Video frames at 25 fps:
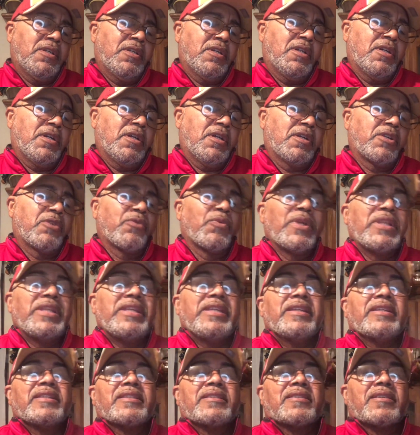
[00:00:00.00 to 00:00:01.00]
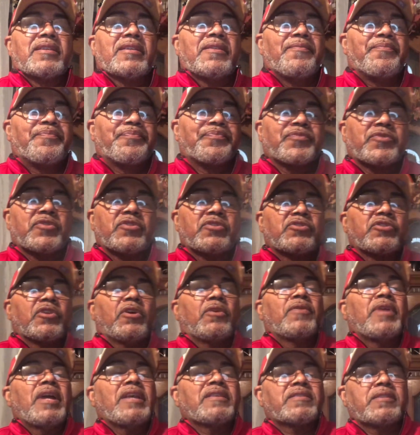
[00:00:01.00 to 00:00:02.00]
uh, ingredients.
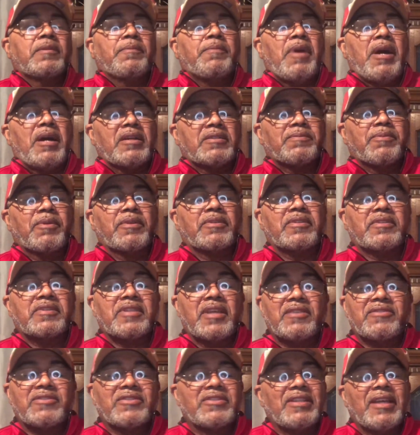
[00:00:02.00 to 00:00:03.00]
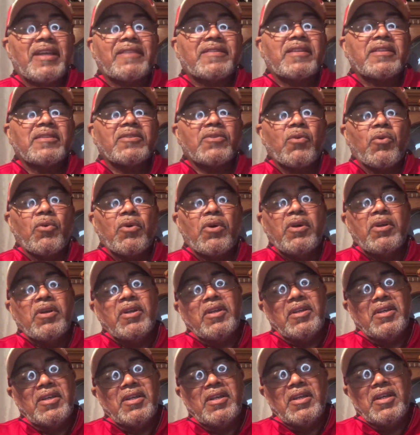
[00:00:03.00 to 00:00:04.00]
So that's the box presentation. Nothing going,
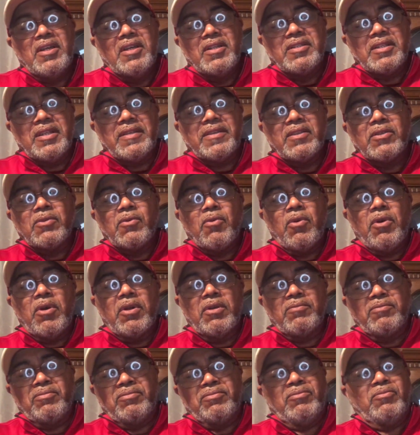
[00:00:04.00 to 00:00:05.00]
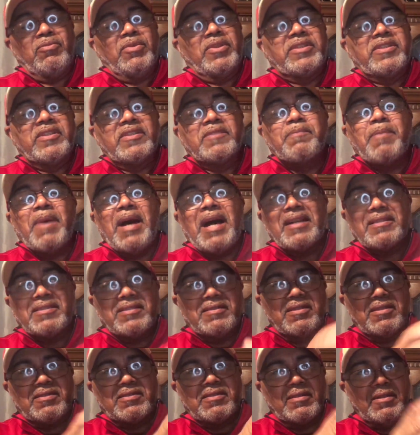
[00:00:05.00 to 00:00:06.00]
nothing going with this box.
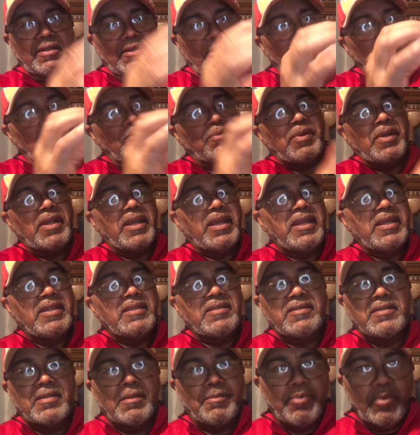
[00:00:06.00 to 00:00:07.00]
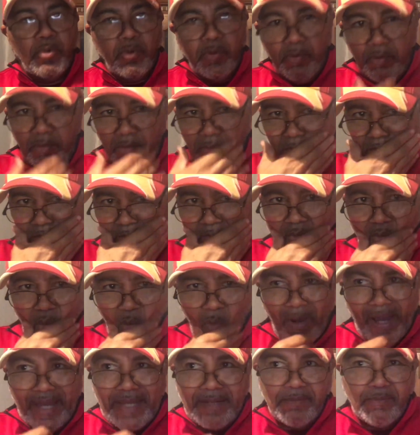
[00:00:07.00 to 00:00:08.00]
Just a little plain, simple
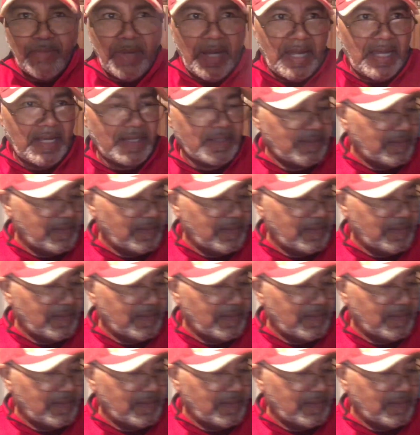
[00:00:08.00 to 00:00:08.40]
white box.